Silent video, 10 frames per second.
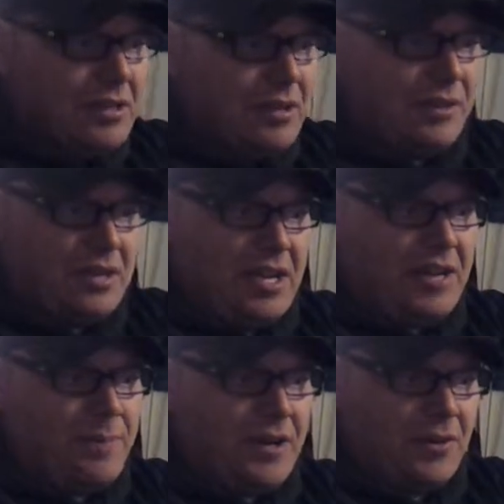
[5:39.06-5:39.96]
But the
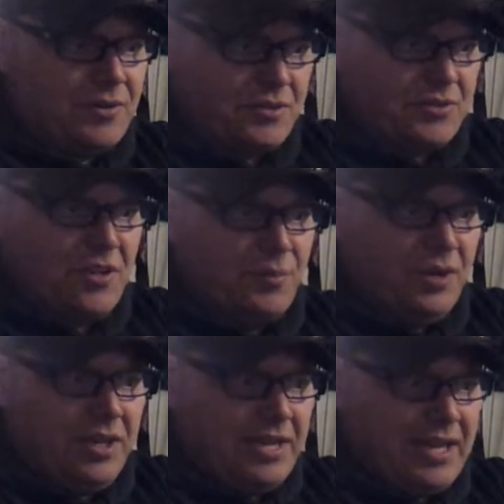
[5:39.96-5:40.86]
high power was the same
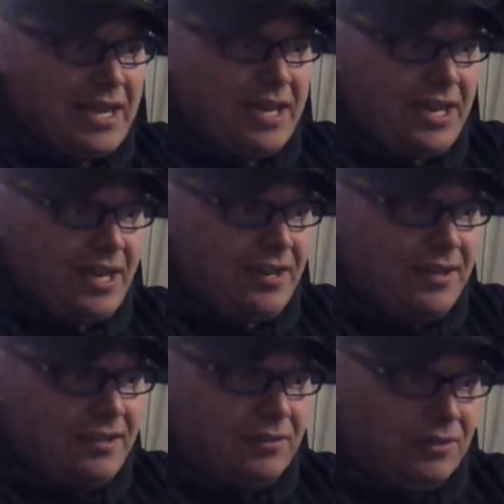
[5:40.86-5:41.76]
way. It had
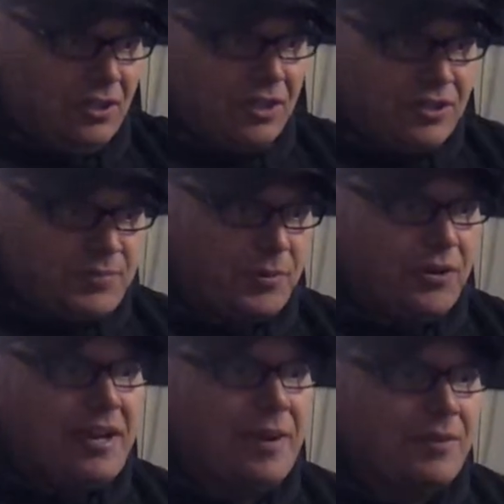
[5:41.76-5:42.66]
a long
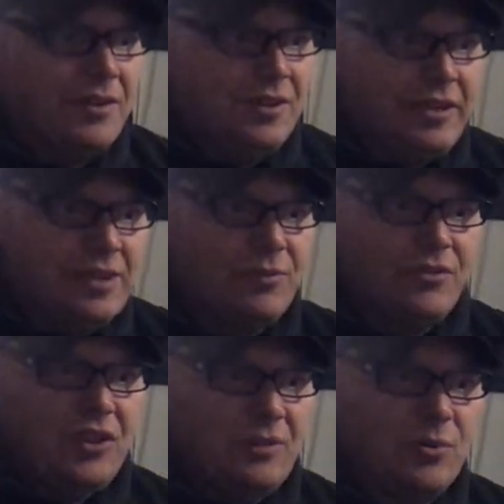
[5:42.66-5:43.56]
spur hammer. Then later
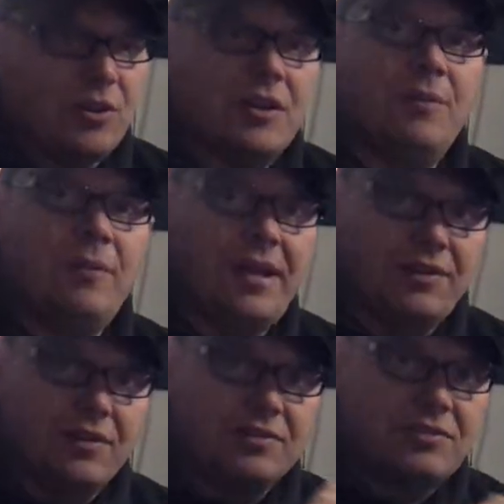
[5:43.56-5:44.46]
ones had more
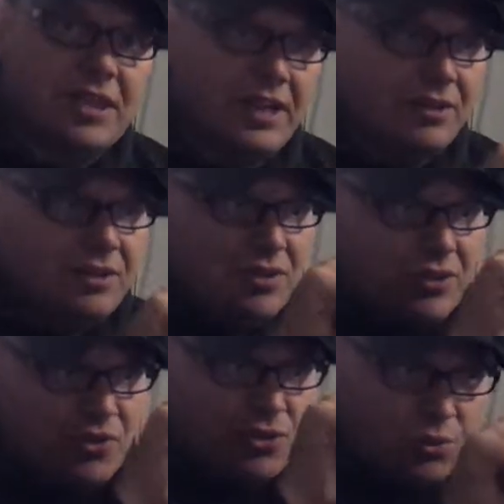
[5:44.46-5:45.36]
commander style,
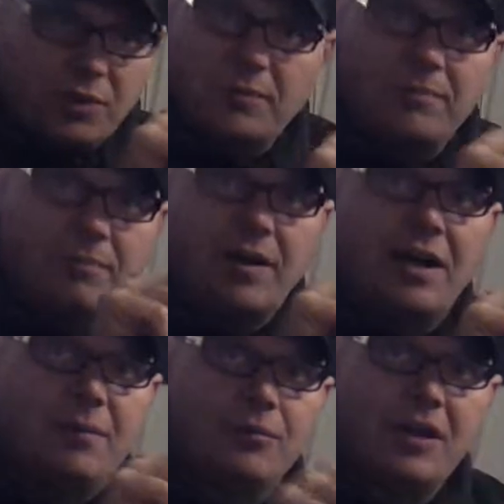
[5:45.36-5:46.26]
short
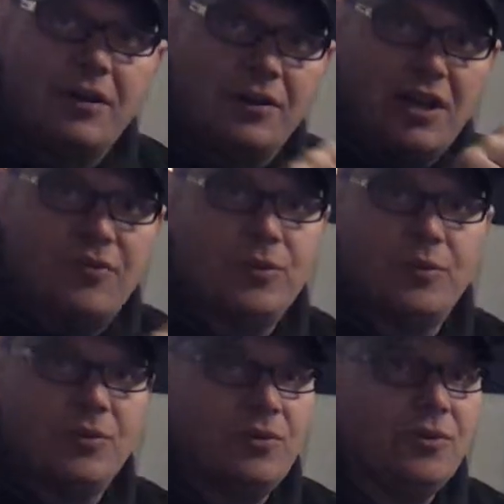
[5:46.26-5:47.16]
bob, rounded off
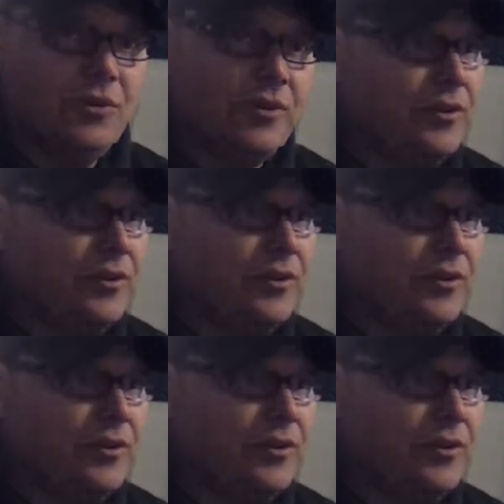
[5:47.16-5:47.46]
on the hole.